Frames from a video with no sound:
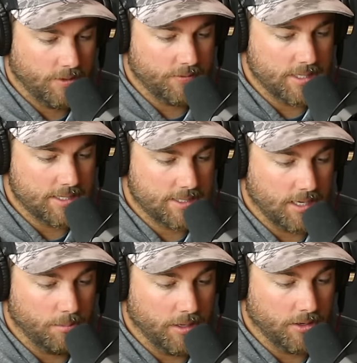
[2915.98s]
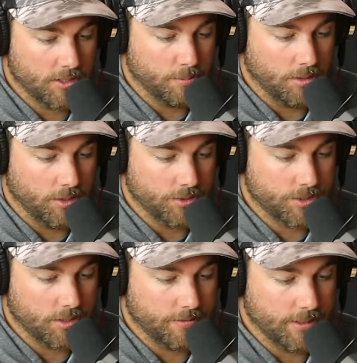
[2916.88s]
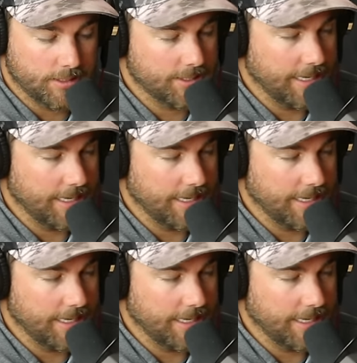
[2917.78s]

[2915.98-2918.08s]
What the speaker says: 50 centimeters below surface.